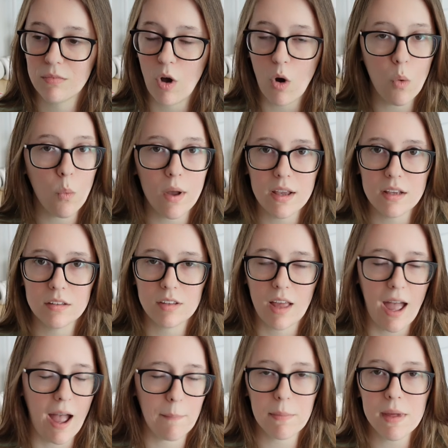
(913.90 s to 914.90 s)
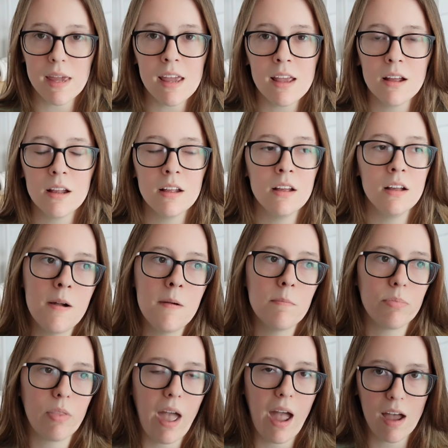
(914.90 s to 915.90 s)
always happy.
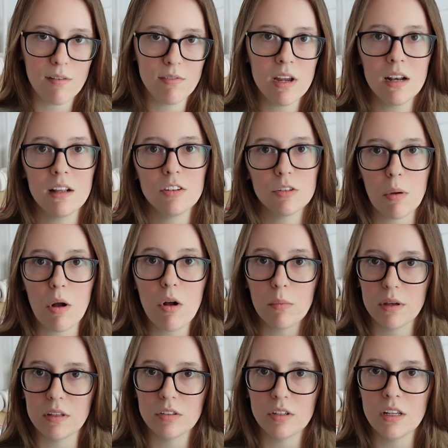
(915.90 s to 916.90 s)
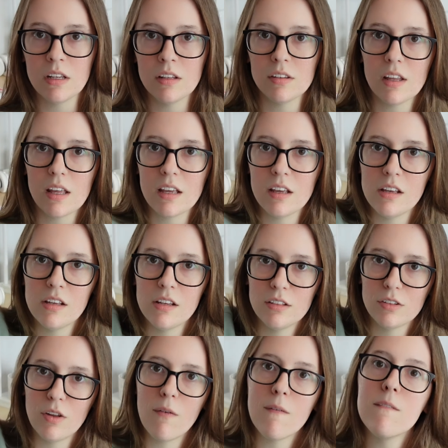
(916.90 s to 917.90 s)
Having a small business
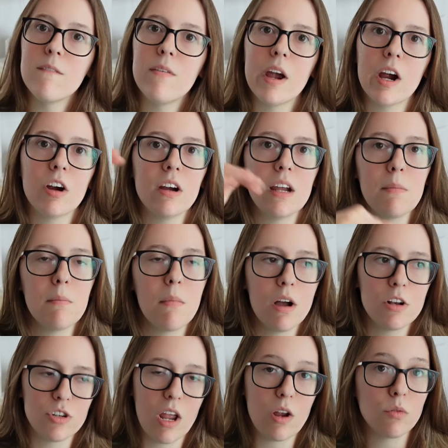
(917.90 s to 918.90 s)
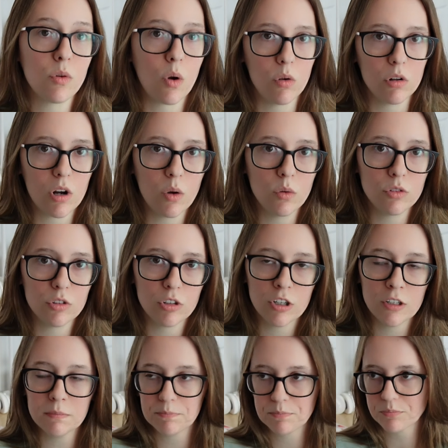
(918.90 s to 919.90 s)
is very much a roller
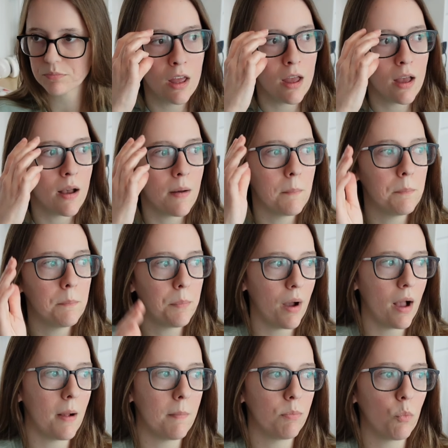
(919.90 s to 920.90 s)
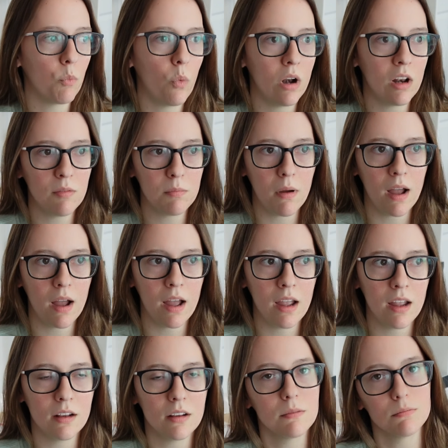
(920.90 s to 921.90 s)
coaster, but one of
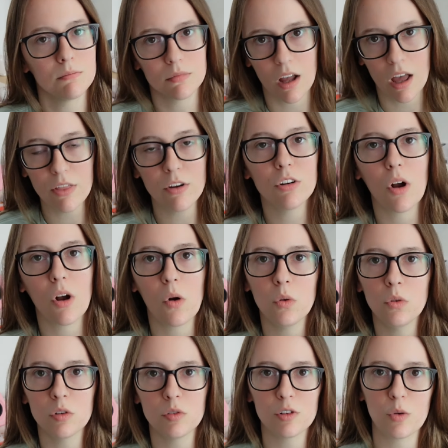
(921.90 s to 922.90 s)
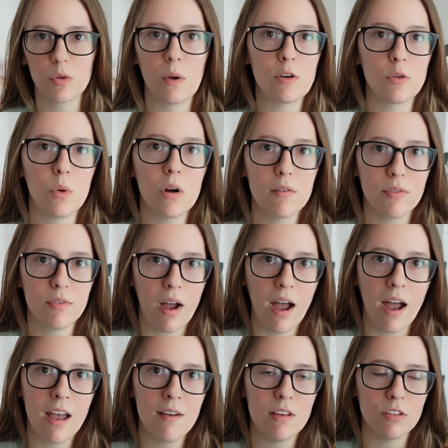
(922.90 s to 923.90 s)
my other goals for
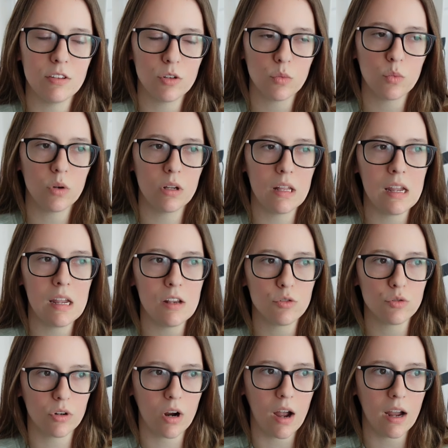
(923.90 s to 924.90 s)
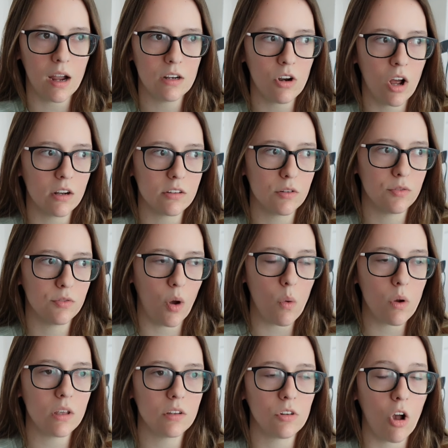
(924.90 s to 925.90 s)
2025 is to really try not to
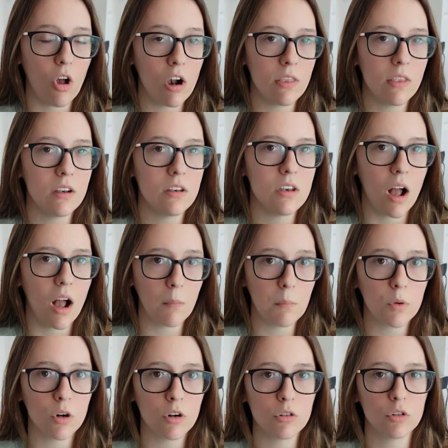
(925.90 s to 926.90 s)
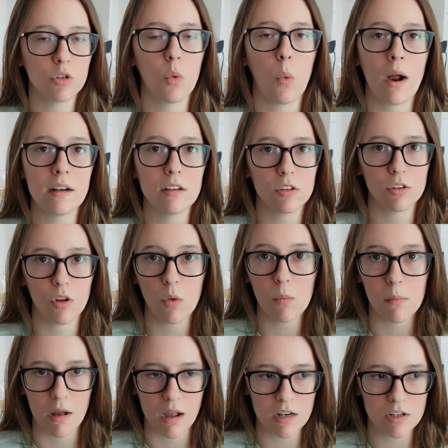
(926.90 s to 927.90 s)
focus on the numbers quite so
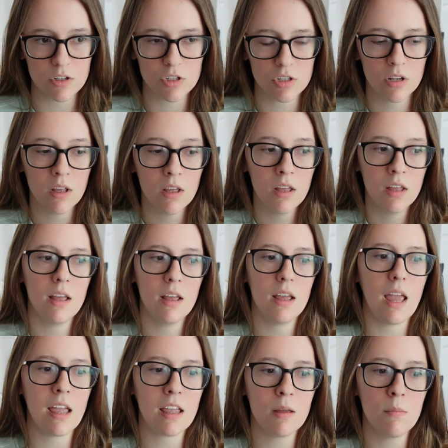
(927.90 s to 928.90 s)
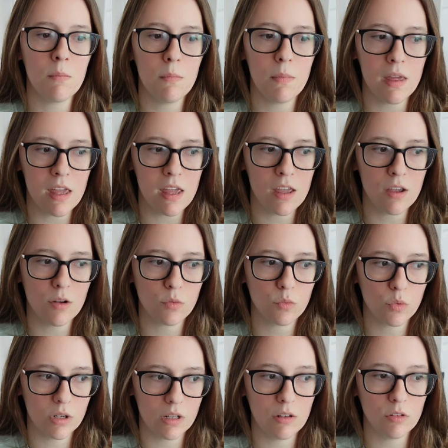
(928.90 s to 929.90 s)
much. It can be
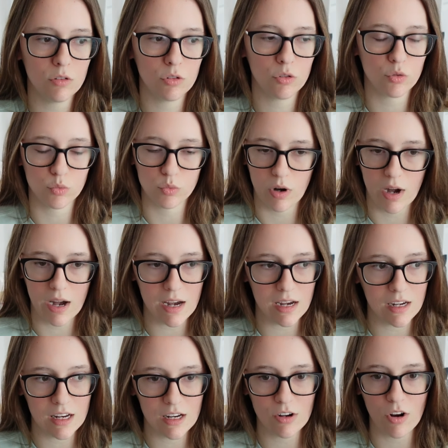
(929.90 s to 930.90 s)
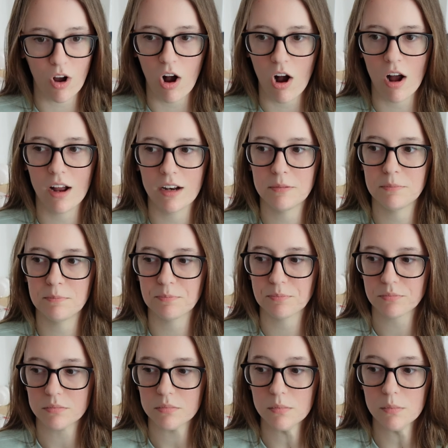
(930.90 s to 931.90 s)
really straining on
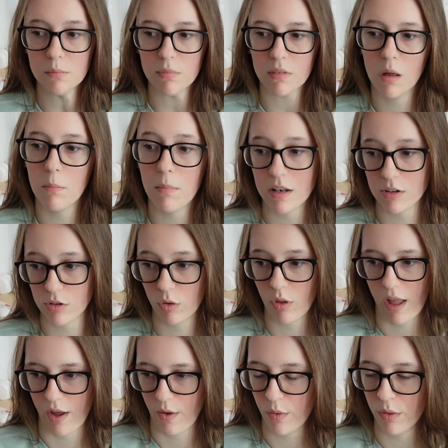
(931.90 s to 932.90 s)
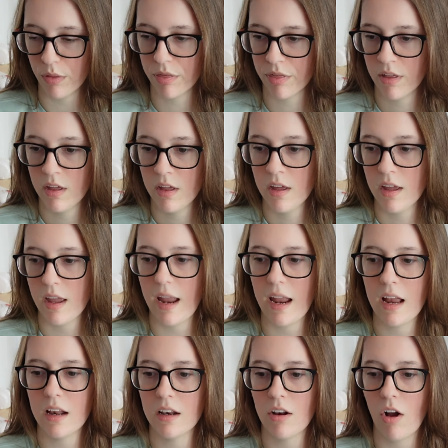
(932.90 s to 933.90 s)
mental health,
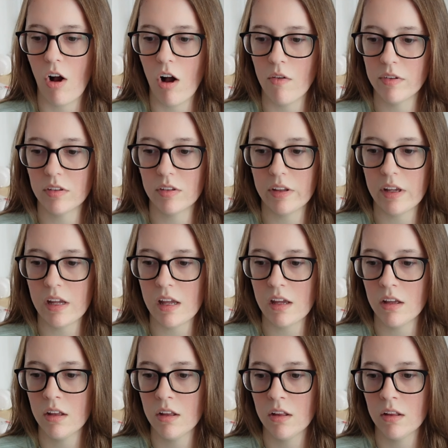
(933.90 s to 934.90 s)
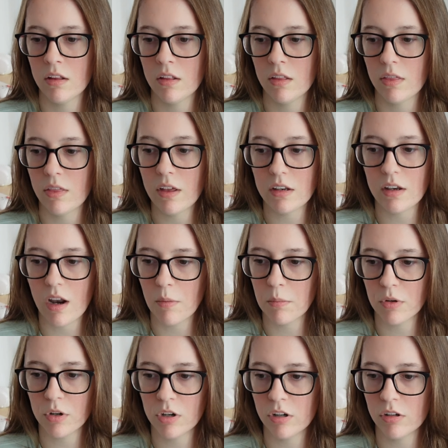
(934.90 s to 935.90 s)
and obviously the
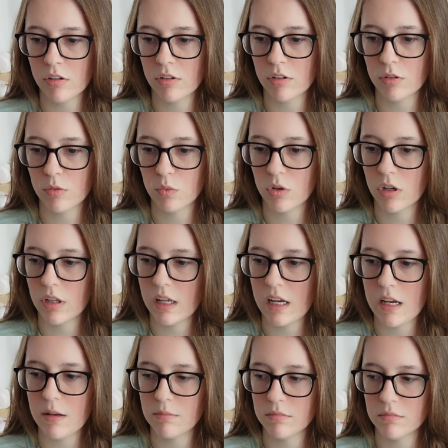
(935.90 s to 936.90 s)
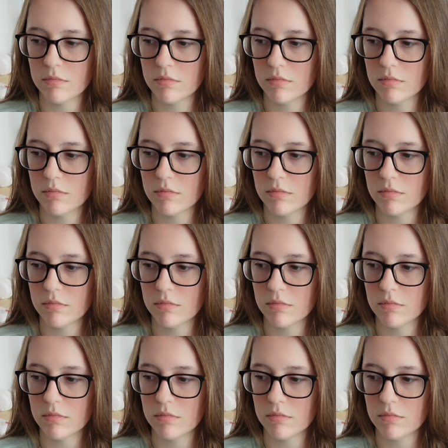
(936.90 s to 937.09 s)
numbers really